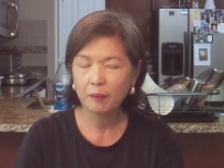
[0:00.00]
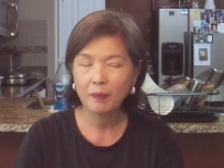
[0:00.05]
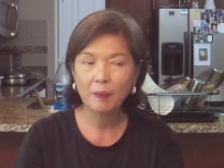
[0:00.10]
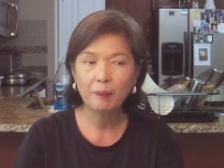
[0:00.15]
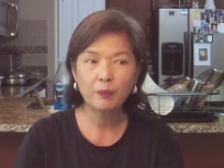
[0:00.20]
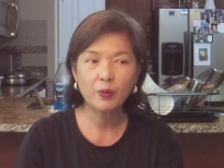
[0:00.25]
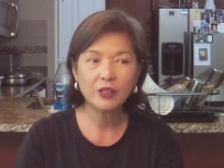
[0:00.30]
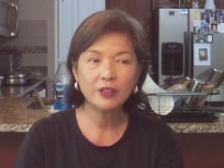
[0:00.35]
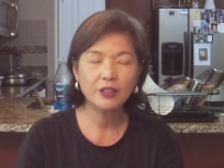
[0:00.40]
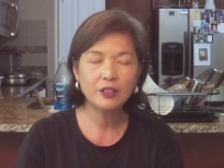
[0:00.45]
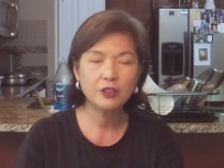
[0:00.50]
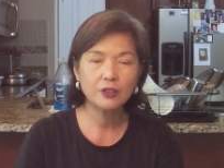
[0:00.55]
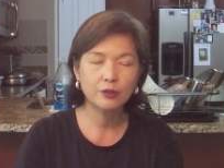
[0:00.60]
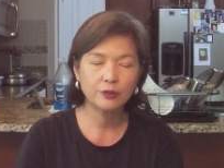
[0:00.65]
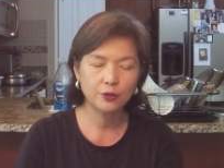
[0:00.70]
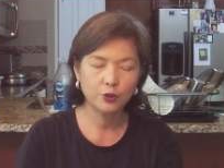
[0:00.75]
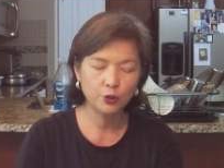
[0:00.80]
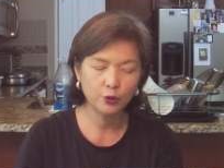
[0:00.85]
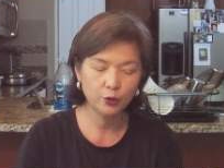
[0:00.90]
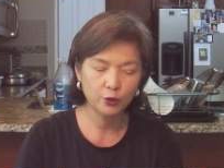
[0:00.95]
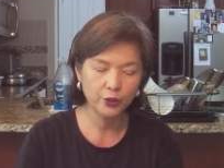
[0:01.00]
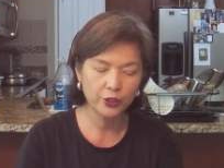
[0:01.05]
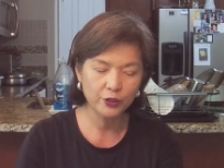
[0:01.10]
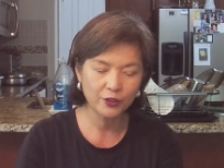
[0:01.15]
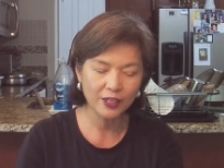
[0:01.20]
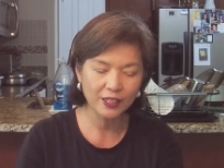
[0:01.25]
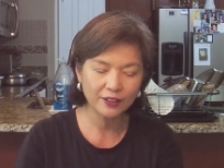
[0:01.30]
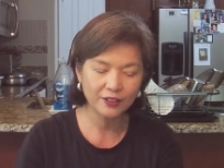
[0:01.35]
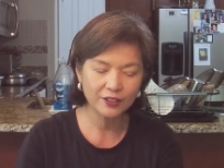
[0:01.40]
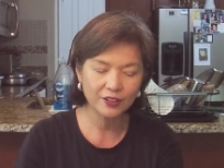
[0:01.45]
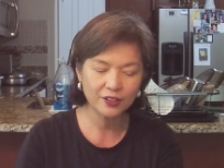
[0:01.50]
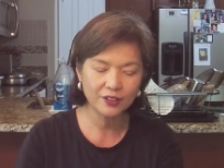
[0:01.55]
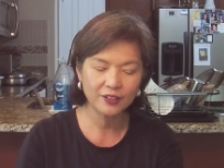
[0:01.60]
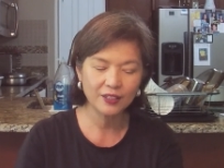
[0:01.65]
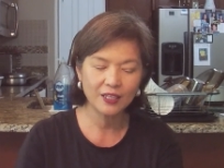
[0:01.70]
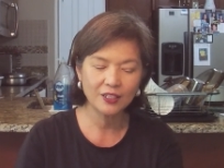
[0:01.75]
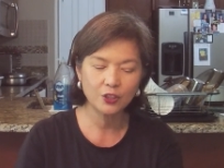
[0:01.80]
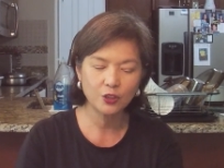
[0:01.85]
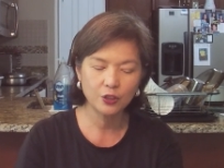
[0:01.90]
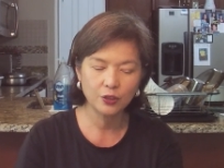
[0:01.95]
I'm pretty sure United
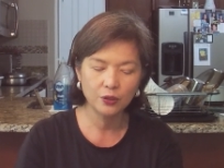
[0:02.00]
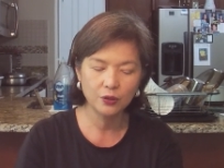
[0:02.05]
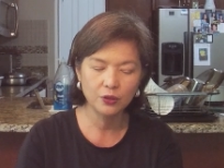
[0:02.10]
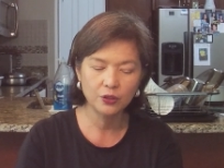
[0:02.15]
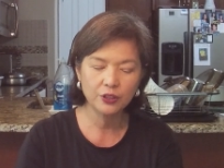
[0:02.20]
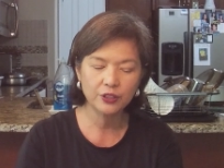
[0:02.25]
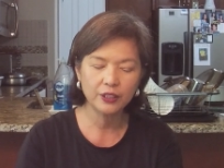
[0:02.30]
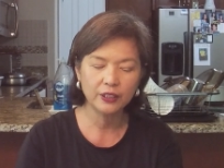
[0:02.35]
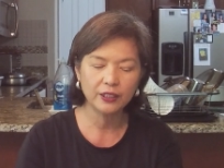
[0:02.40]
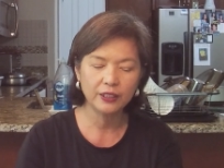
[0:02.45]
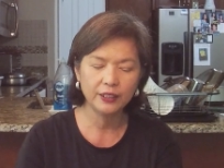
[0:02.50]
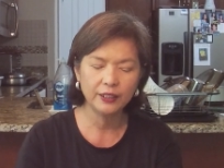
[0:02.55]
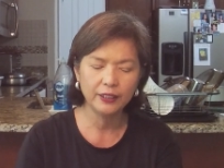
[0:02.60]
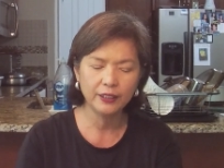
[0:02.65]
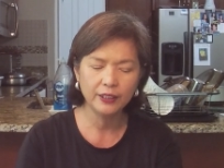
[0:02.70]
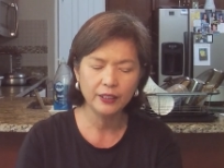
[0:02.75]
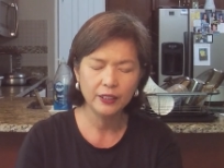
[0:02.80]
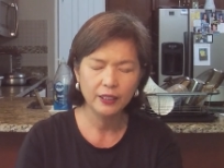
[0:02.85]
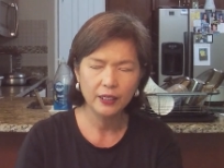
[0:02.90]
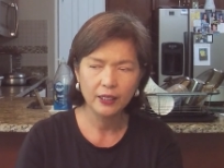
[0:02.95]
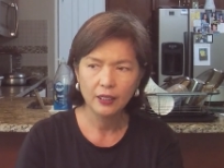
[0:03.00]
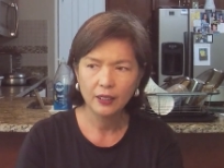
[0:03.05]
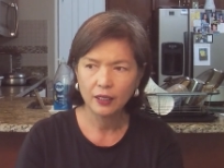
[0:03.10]
States, UK,